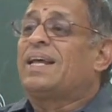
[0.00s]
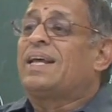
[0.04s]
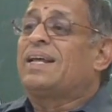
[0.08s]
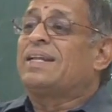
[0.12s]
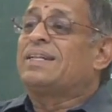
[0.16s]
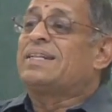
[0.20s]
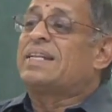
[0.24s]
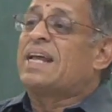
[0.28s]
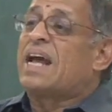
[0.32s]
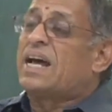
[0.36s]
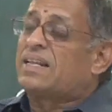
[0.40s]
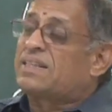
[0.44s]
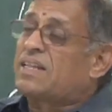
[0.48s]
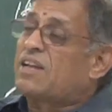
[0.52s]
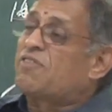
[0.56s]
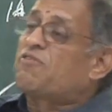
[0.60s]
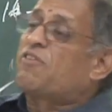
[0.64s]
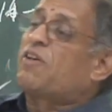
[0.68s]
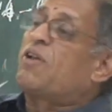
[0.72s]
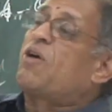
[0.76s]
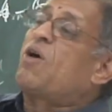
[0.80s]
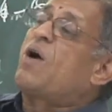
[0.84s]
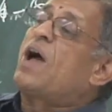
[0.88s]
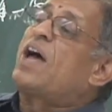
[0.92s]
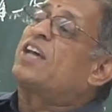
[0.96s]
The other
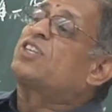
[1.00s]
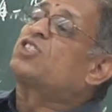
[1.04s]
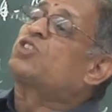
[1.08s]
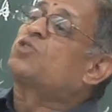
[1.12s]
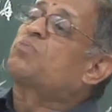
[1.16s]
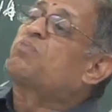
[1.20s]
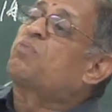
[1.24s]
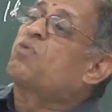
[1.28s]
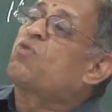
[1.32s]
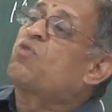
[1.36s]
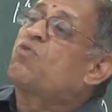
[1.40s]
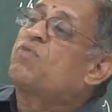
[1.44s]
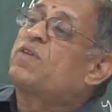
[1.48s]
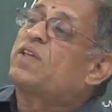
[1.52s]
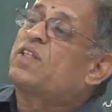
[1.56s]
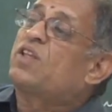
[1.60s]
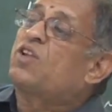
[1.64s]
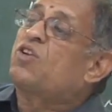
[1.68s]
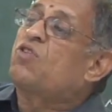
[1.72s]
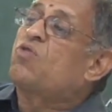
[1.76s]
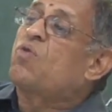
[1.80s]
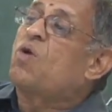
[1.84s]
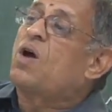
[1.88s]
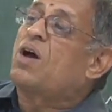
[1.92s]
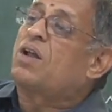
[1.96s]
fellow has to prove whether
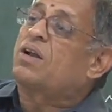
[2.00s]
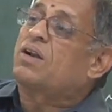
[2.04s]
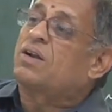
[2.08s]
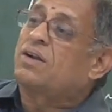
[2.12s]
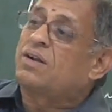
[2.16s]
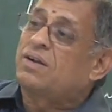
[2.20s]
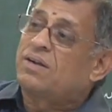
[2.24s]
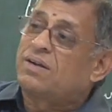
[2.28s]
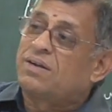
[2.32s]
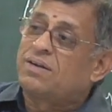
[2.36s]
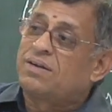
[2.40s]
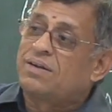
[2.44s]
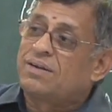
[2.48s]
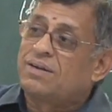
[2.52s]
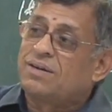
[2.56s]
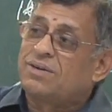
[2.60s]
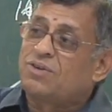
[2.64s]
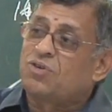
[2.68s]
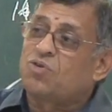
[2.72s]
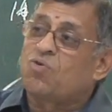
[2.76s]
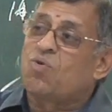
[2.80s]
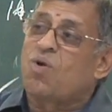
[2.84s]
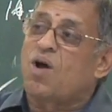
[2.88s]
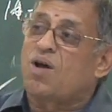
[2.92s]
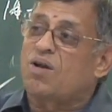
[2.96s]
you are
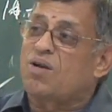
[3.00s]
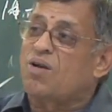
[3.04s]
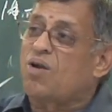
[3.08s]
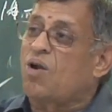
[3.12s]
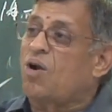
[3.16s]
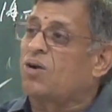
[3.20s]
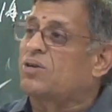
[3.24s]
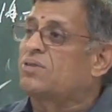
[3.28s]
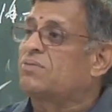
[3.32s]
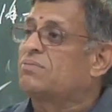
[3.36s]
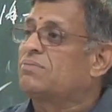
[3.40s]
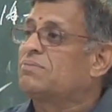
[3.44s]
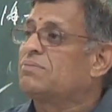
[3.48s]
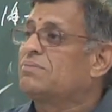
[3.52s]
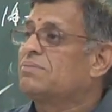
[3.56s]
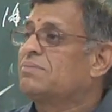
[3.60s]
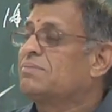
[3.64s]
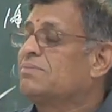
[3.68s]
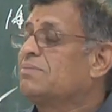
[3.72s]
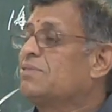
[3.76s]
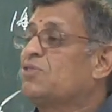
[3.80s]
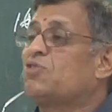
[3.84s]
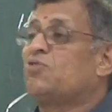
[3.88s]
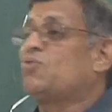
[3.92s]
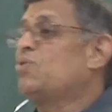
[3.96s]
true or not.
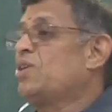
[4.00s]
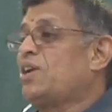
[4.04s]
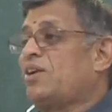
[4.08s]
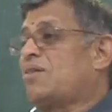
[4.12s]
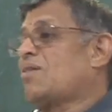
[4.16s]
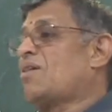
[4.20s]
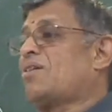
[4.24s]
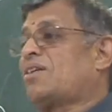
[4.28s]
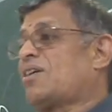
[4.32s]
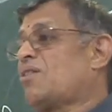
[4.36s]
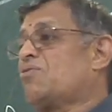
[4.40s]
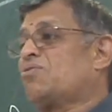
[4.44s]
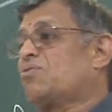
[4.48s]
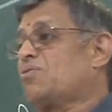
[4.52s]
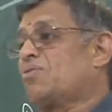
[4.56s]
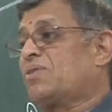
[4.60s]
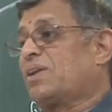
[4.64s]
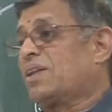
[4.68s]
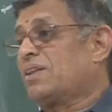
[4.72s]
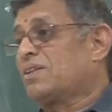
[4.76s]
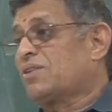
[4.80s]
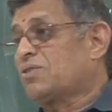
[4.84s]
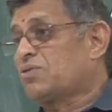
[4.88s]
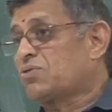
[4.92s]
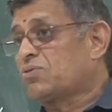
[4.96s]
You need not have to
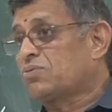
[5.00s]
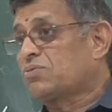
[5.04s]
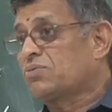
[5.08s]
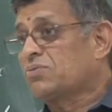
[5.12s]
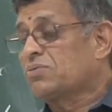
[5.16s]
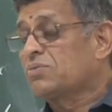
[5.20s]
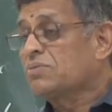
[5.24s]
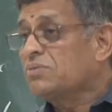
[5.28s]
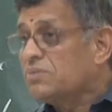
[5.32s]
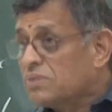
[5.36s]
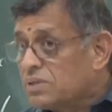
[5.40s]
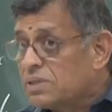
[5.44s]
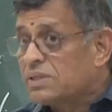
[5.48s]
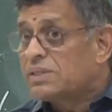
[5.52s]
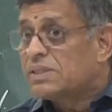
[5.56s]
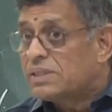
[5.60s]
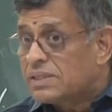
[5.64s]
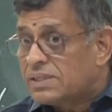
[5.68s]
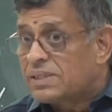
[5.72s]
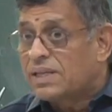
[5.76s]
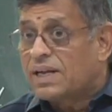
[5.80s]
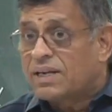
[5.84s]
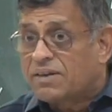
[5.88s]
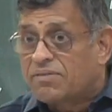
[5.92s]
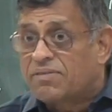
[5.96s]
tell the truth. This
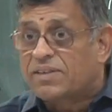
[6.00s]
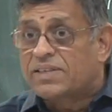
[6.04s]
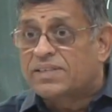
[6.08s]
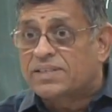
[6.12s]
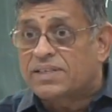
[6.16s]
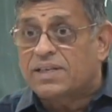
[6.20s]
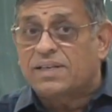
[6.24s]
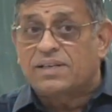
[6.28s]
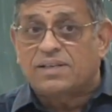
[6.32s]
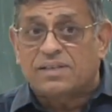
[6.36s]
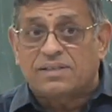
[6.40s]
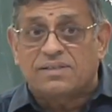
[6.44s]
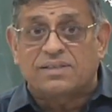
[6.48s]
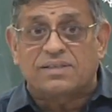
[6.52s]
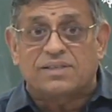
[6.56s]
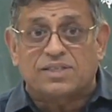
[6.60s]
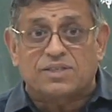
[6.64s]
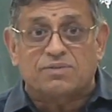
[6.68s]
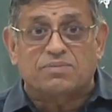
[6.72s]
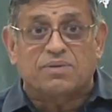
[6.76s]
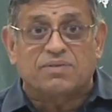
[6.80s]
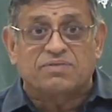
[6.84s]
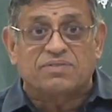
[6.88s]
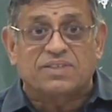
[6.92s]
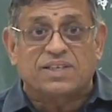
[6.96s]
is the adversarial
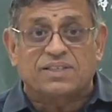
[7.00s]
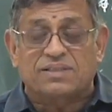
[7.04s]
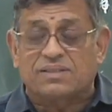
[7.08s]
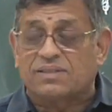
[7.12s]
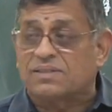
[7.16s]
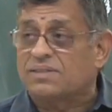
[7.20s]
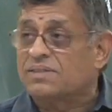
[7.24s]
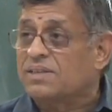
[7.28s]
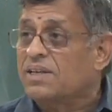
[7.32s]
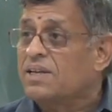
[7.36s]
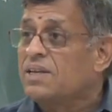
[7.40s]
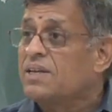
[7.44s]
system of justice,